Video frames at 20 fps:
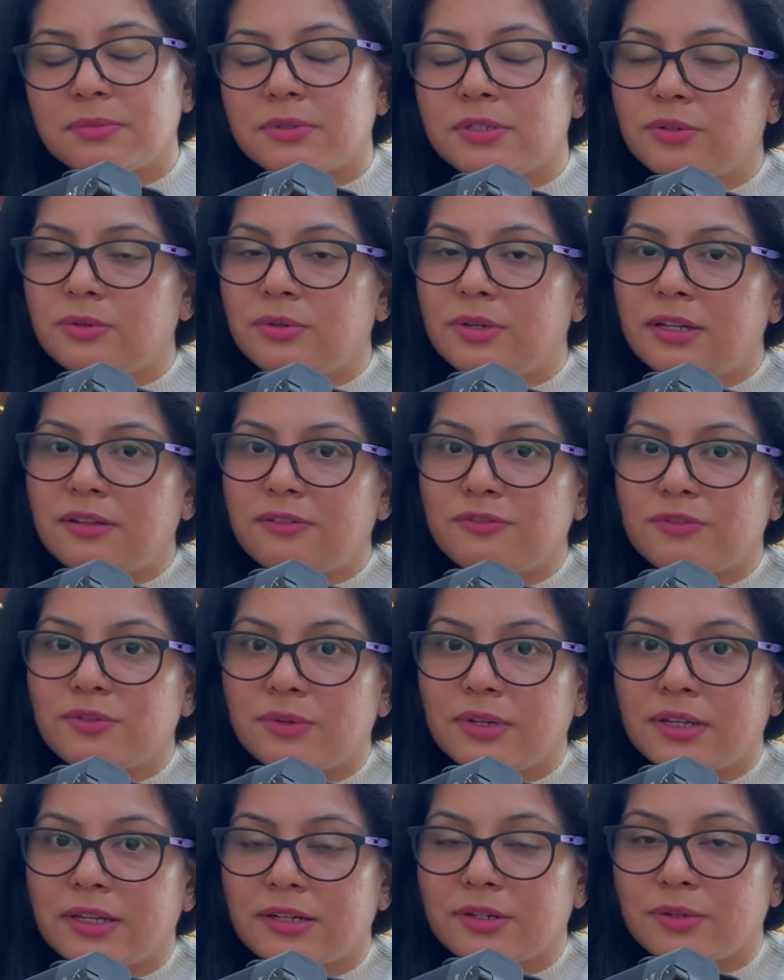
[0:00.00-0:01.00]
But you have to
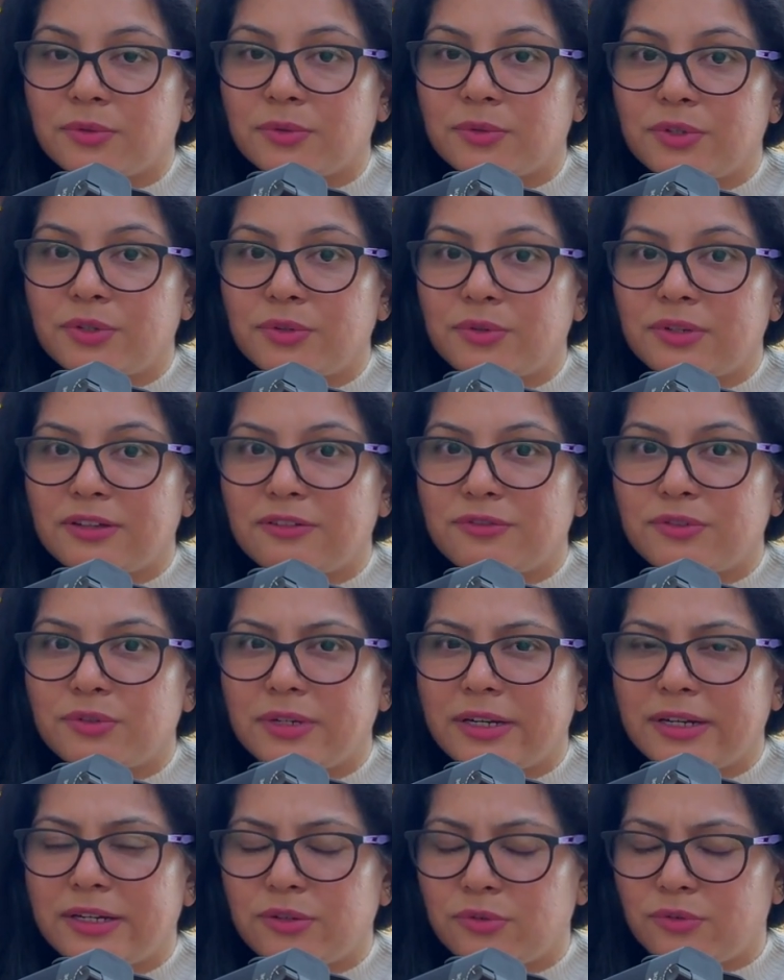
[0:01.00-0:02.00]
let go. You have to
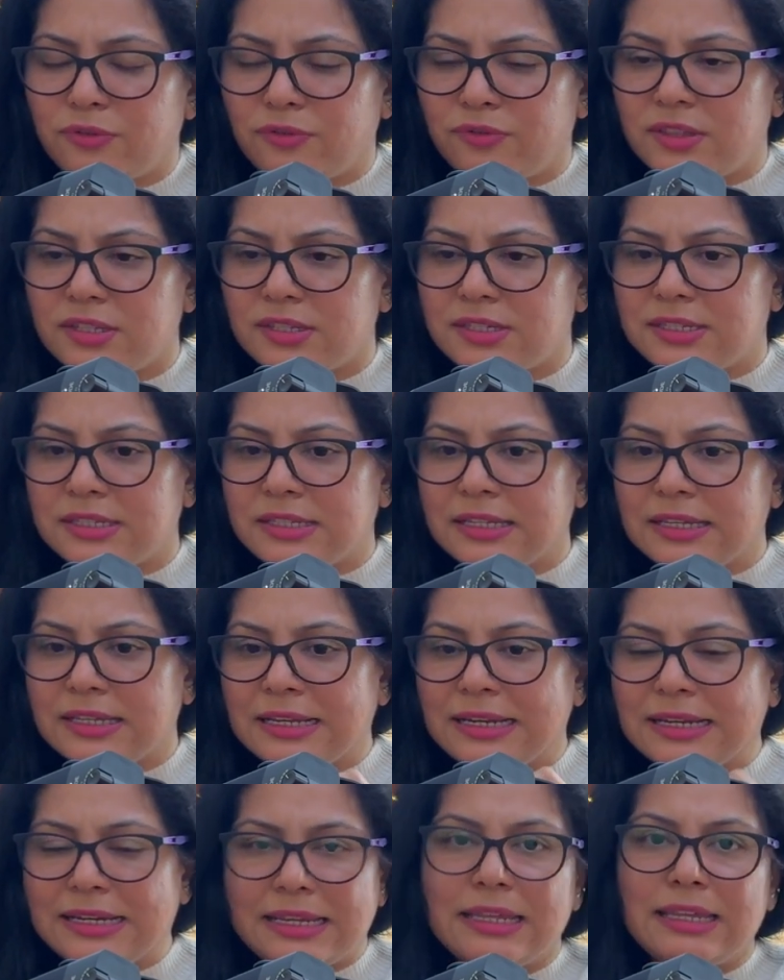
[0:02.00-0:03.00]
let go of this
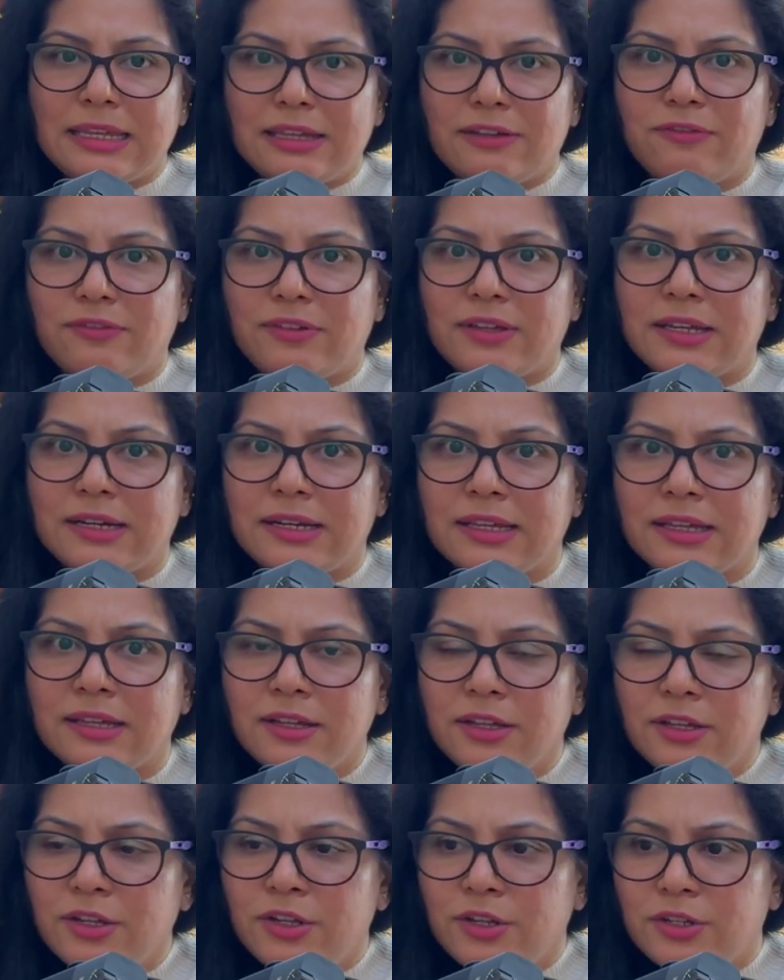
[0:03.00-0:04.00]
clingy feeling
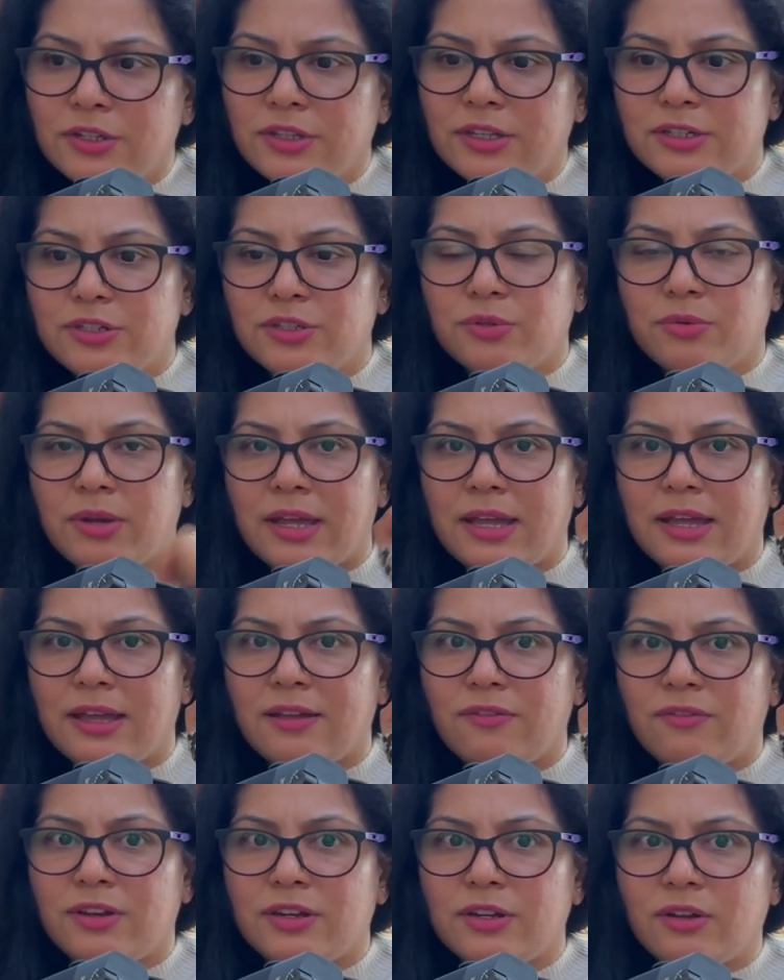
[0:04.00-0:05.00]
that you
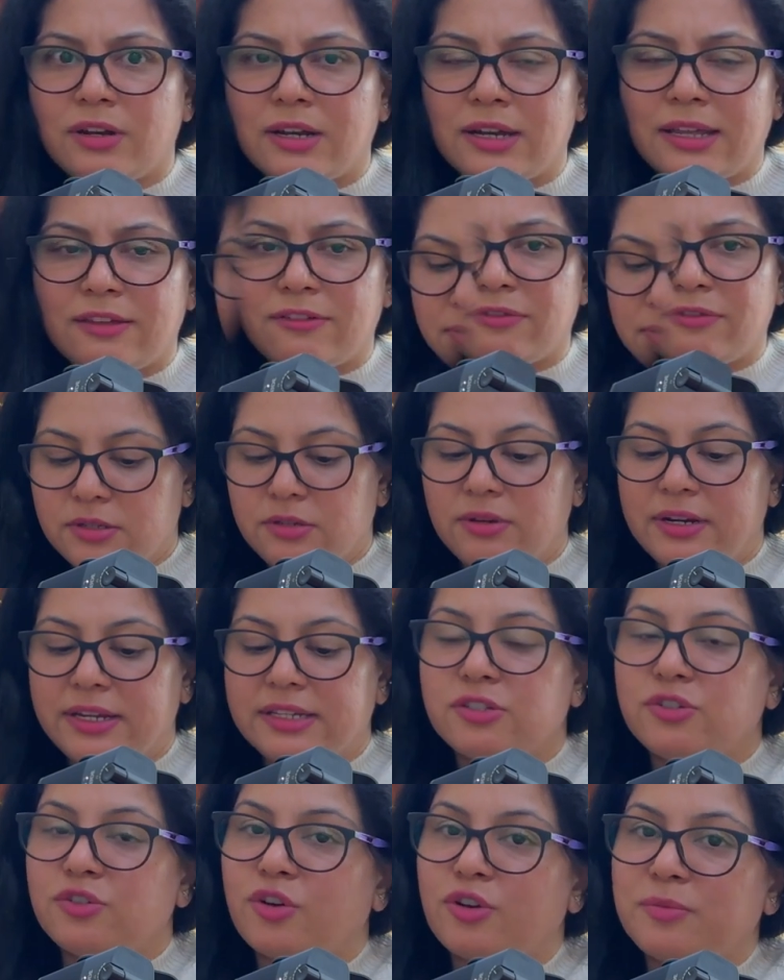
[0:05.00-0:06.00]
have in your life.
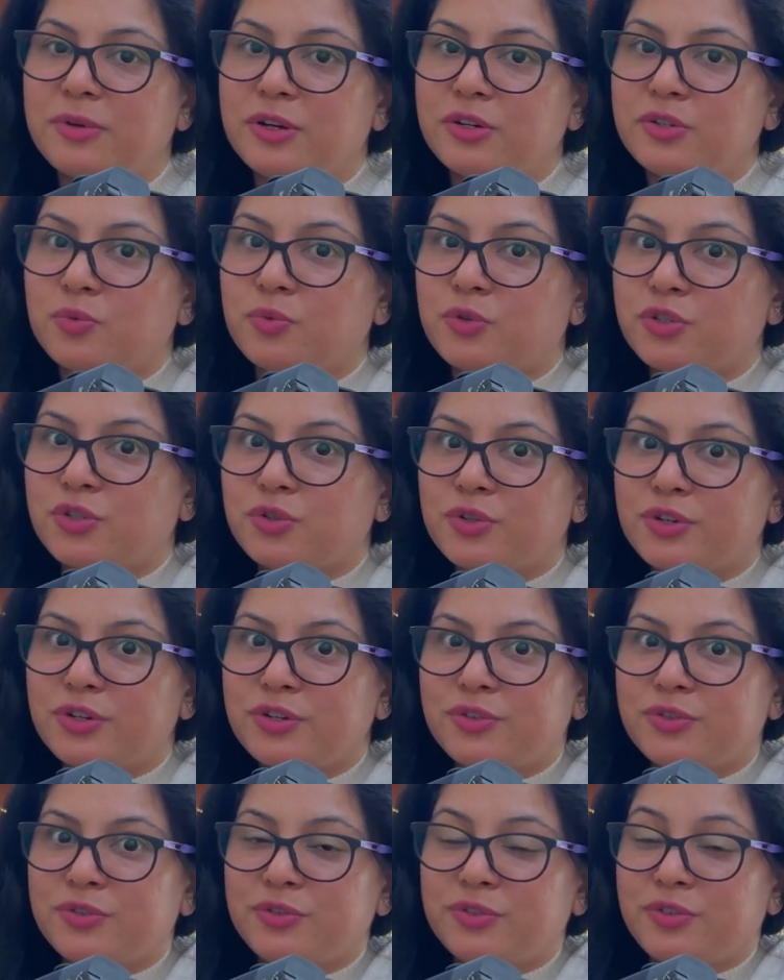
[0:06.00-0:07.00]
let's talk about what all
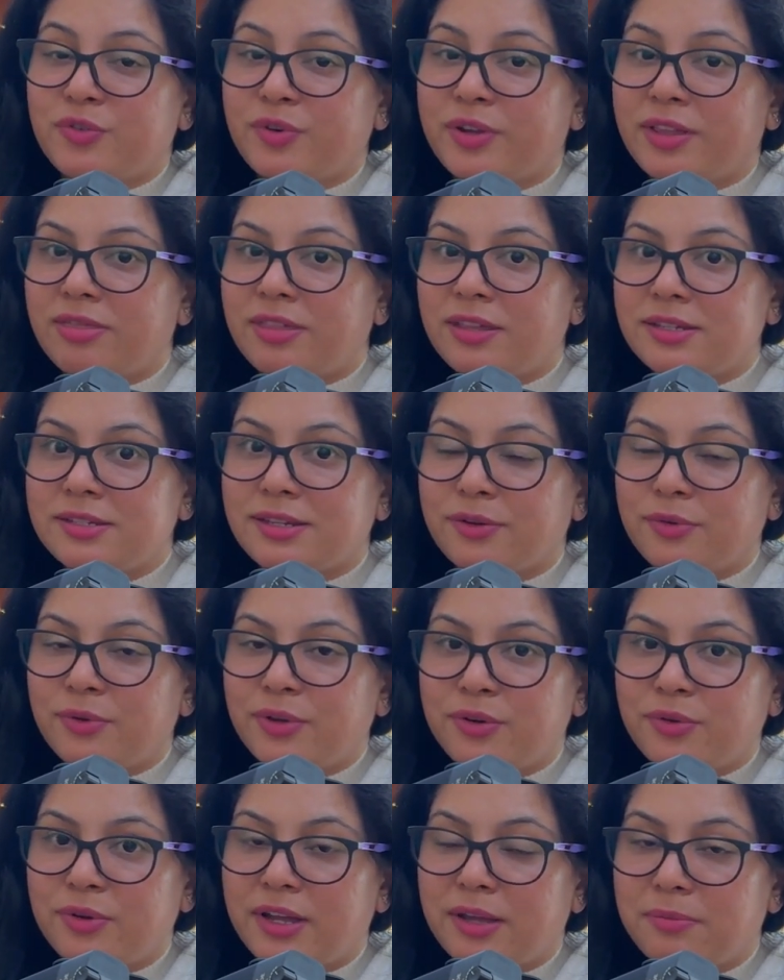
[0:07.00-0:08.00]
great things are
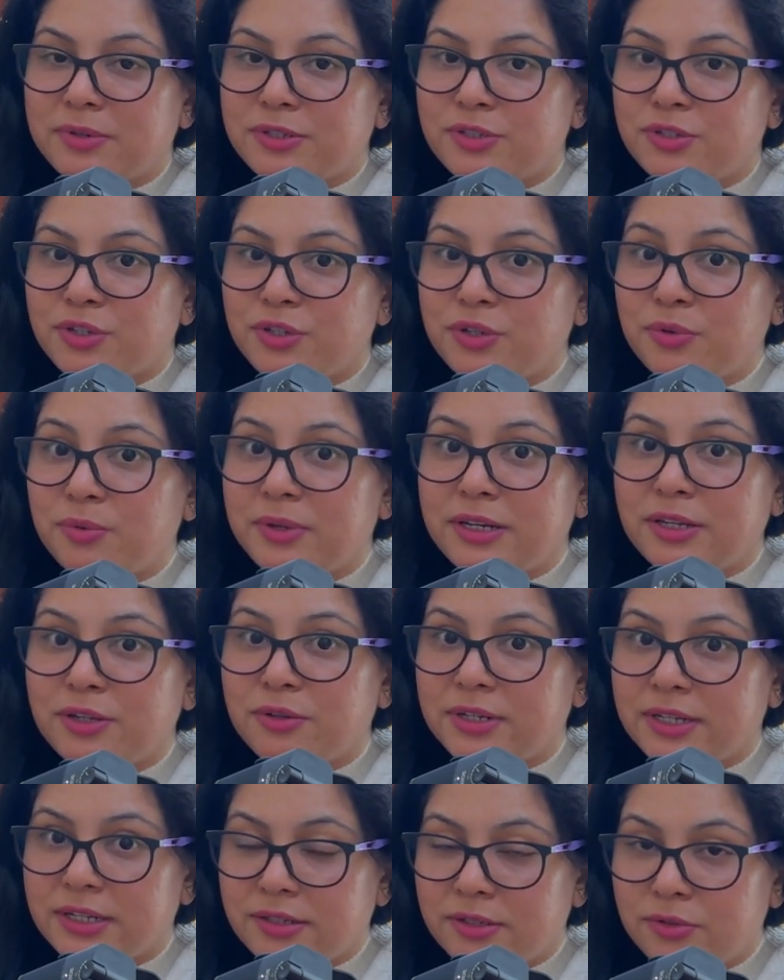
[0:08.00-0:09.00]
going to happen to you when
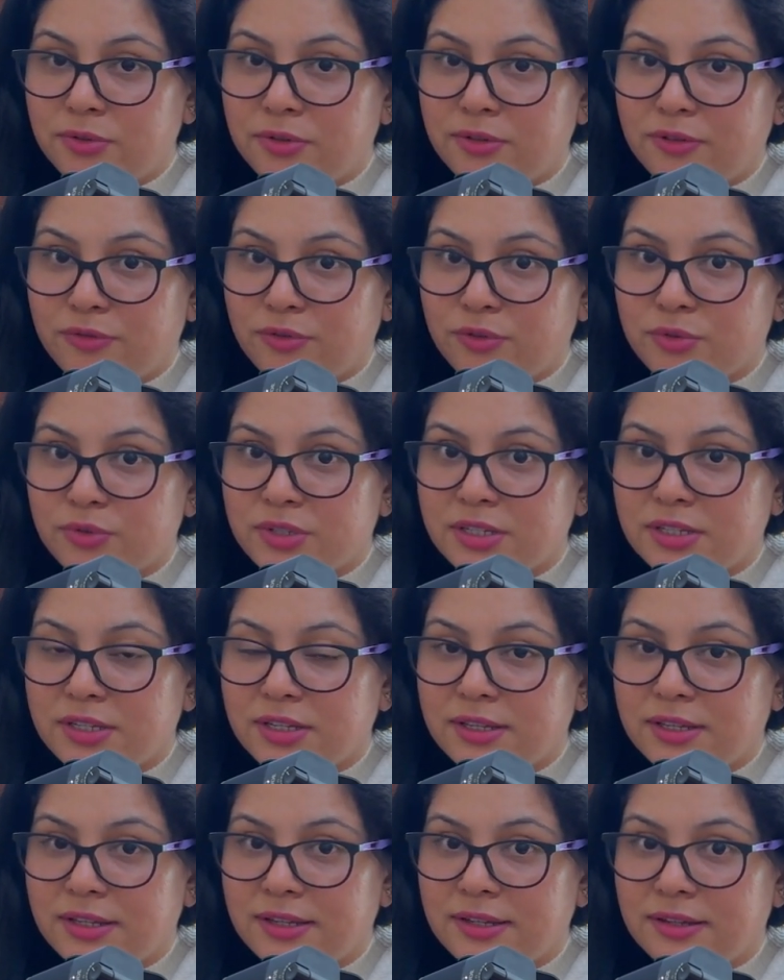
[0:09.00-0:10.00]
you let go of those
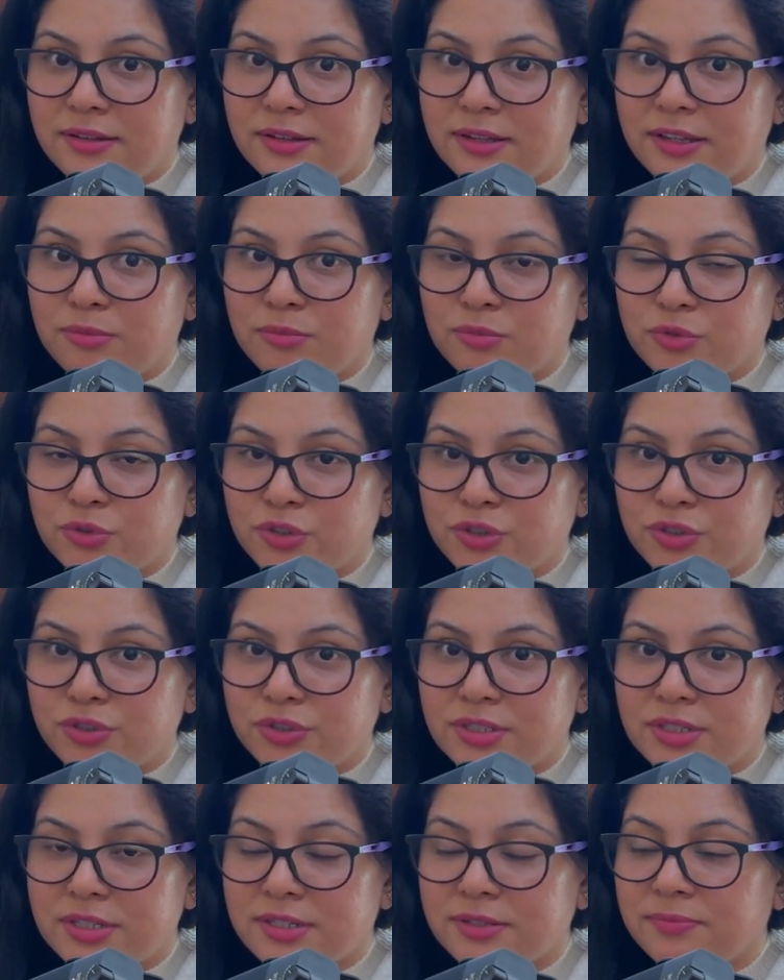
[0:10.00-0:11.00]

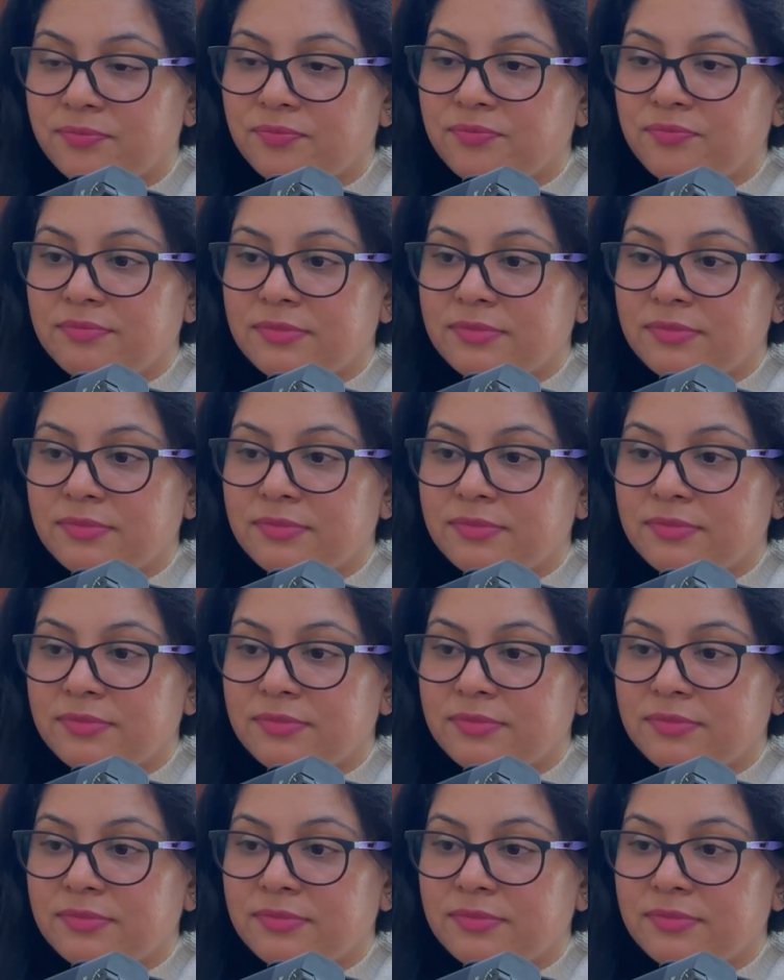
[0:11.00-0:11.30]
emotions.